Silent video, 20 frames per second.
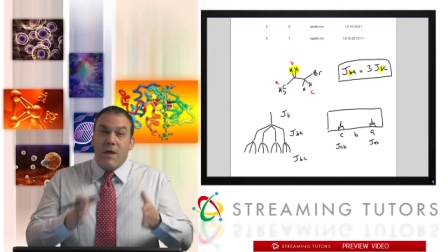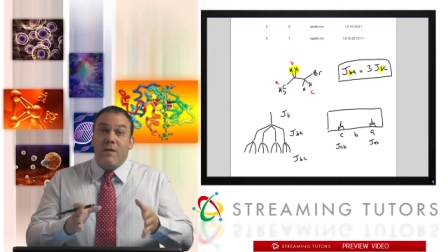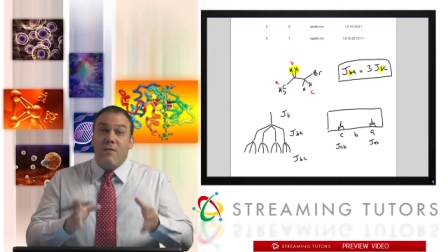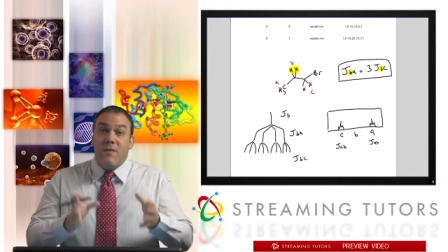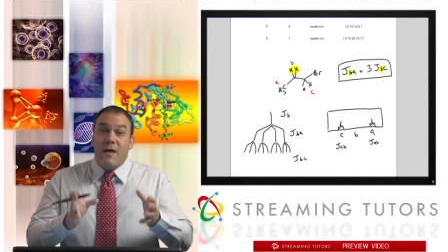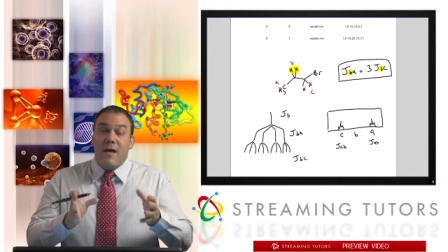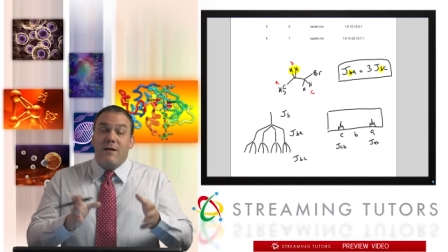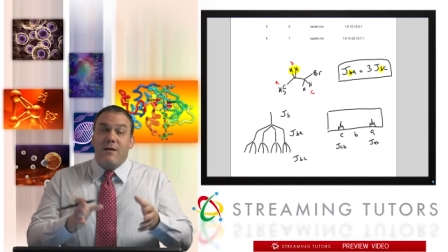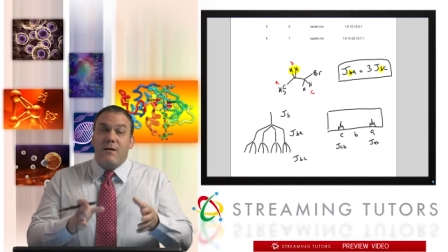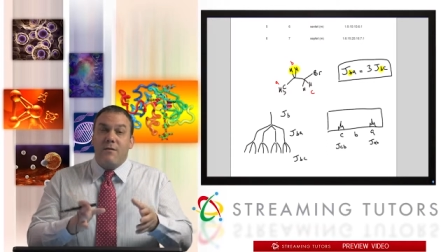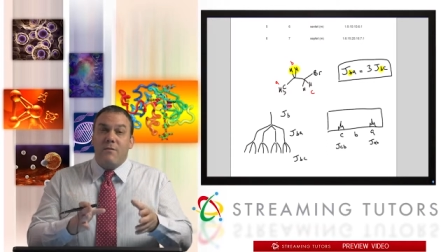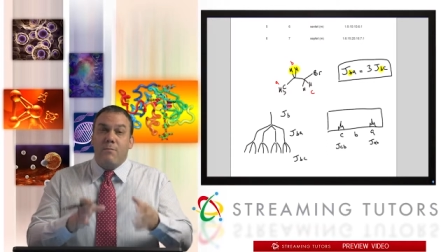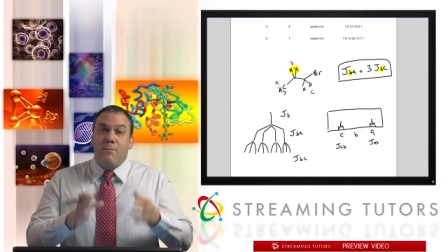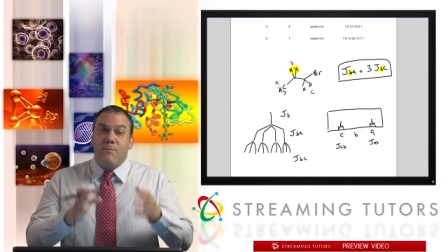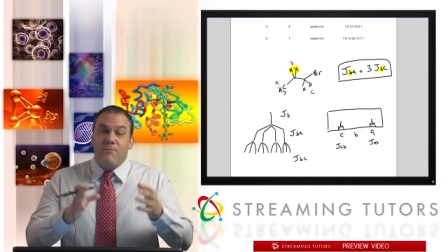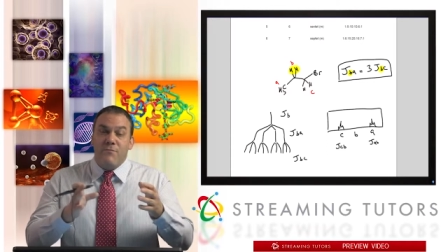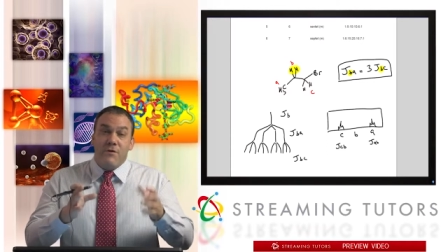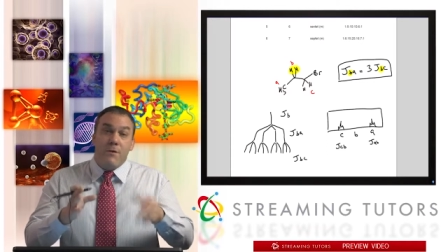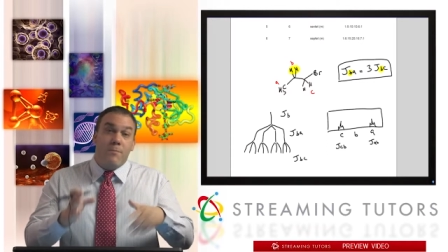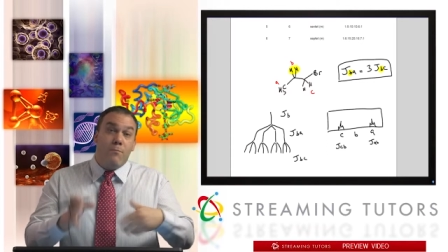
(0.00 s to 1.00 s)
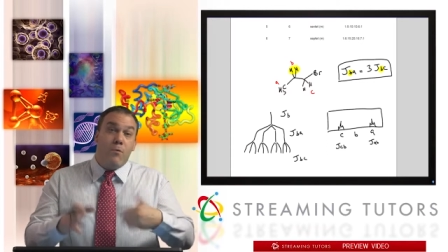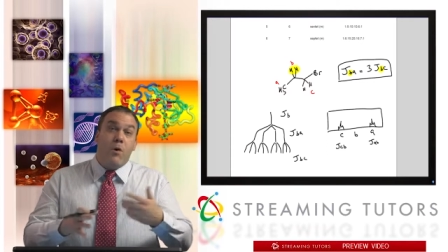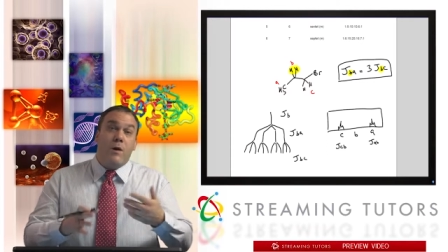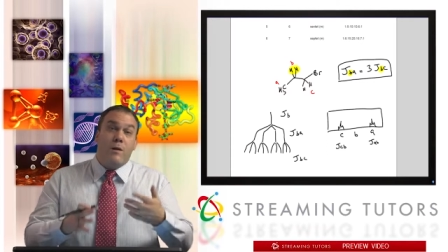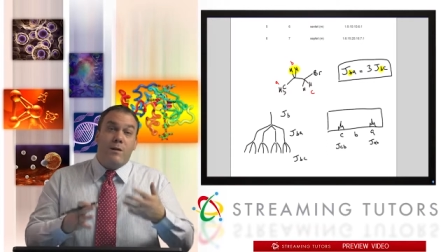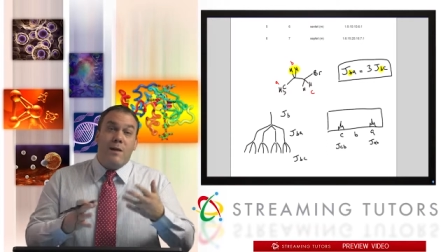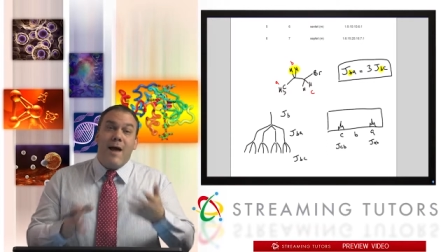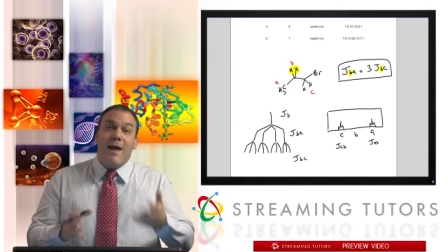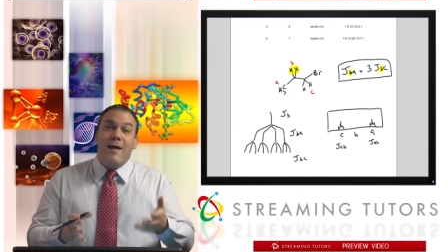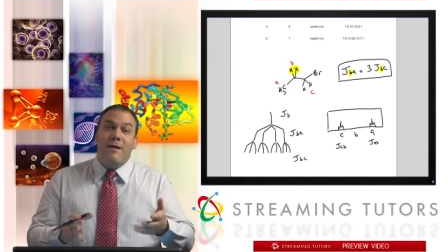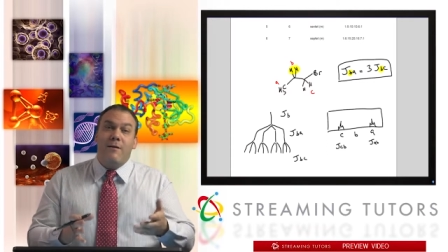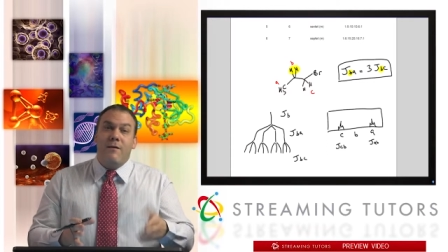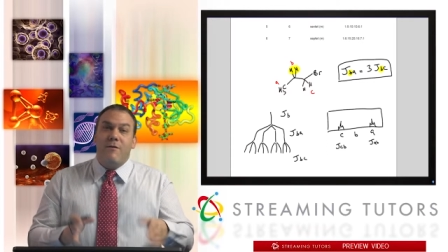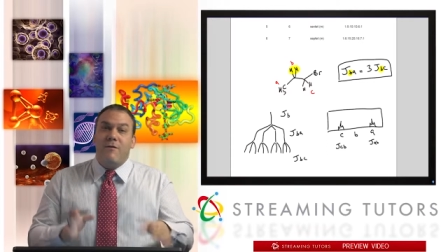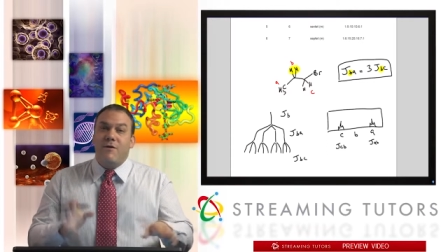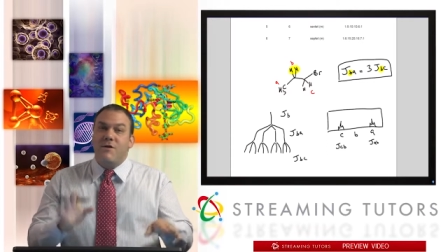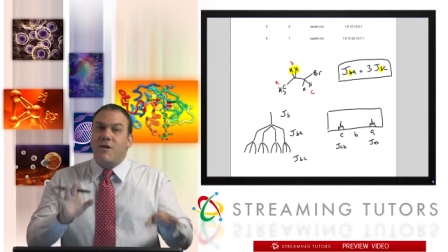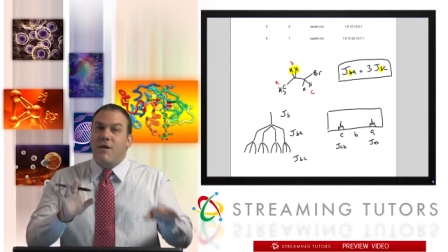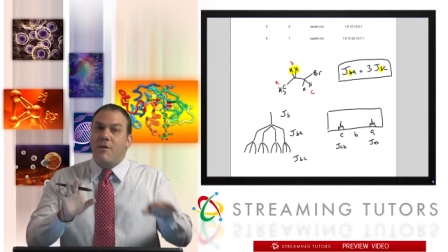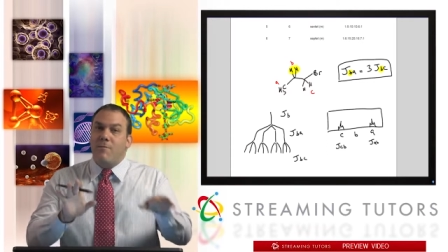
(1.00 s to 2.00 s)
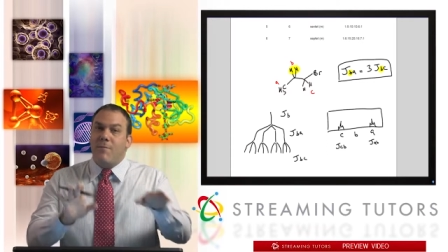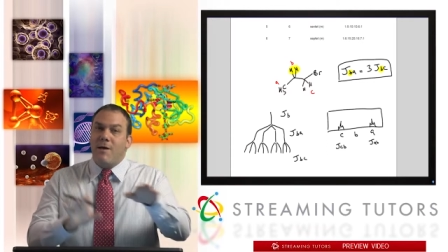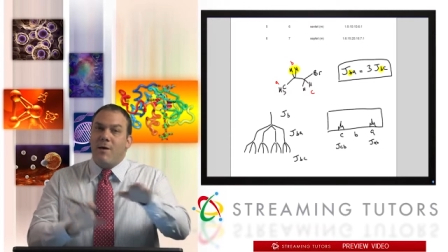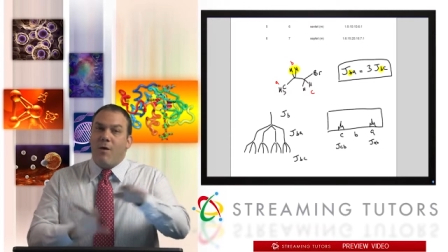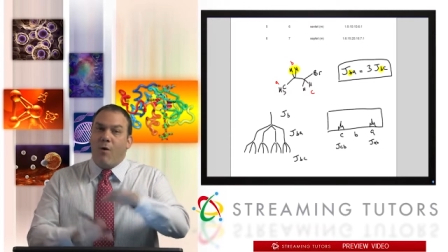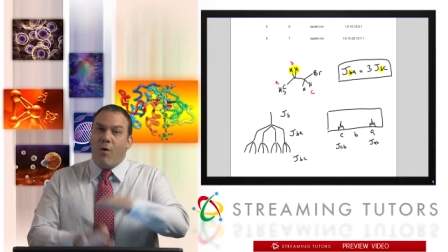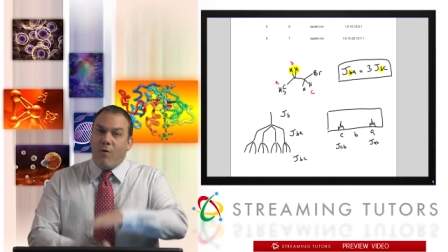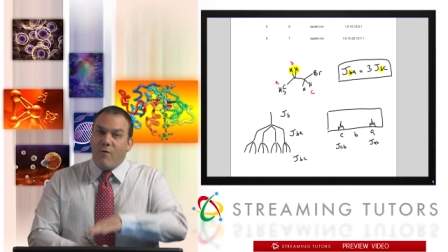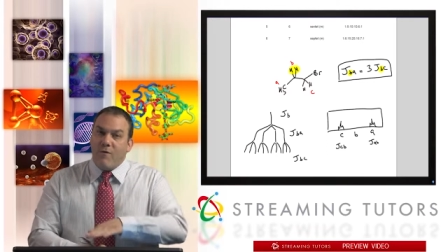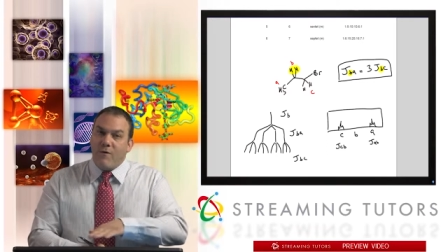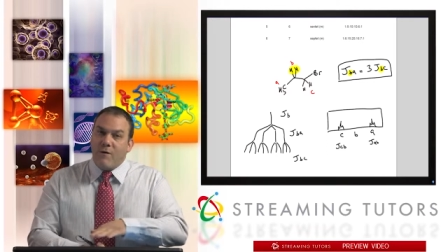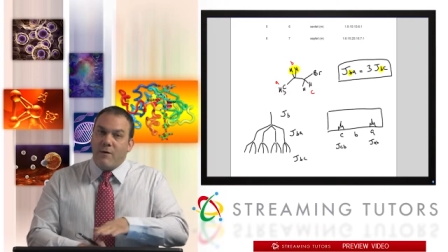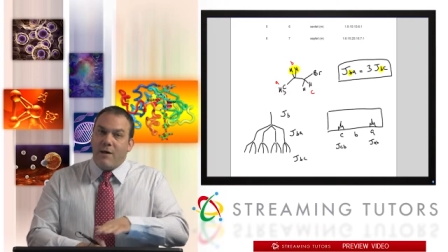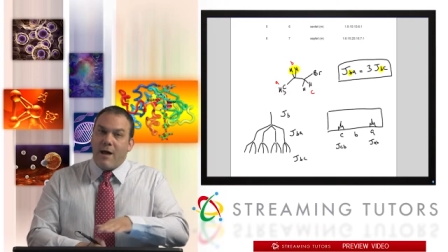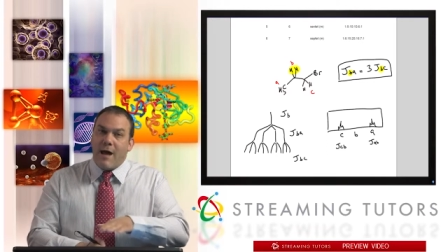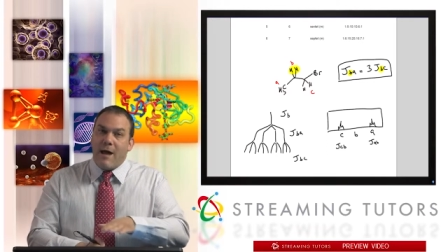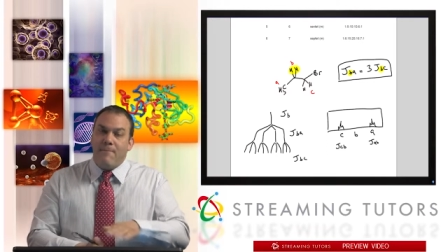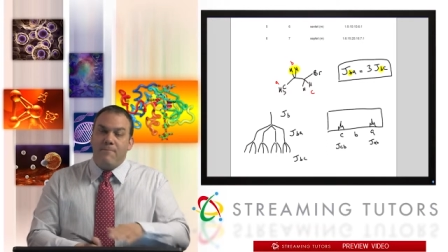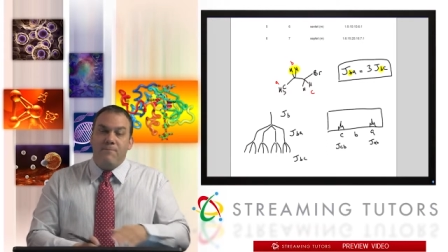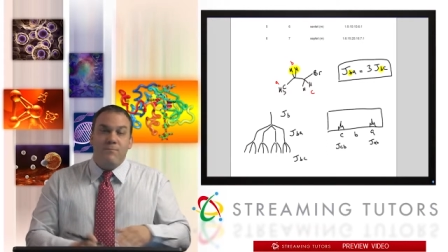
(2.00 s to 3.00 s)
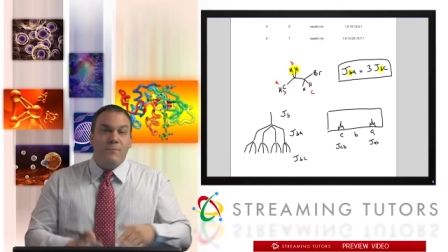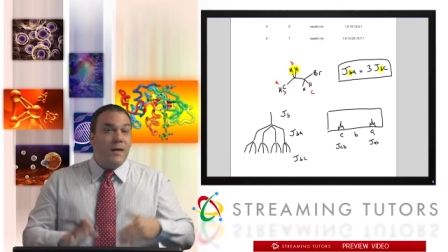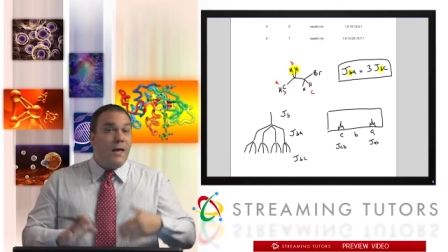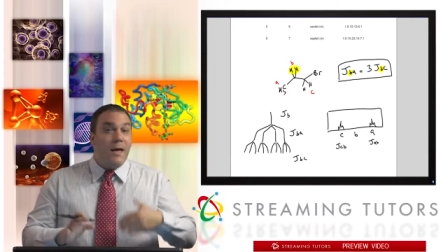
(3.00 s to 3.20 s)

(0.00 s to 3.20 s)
then the more likely there's going to be overlap